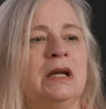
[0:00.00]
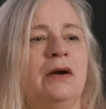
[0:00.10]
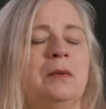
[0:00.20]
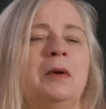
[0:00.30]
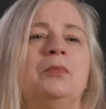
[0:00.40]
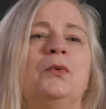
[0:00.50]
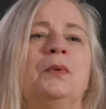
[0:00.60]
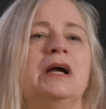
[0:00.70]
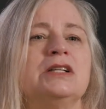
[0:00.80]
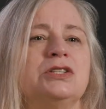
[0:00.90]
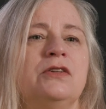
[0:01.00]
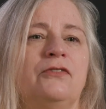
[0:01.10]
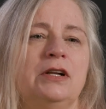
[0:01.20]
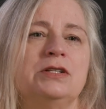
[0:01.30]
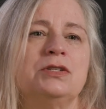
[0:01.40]
And I remember when we got to the
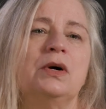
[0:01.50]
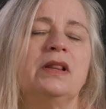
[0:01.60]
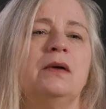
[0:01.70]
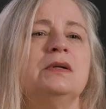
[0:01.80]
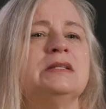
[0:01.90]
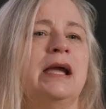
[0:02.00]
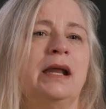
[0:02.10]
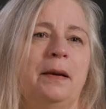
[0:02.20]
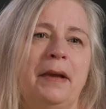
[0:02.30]
front door, they were taking him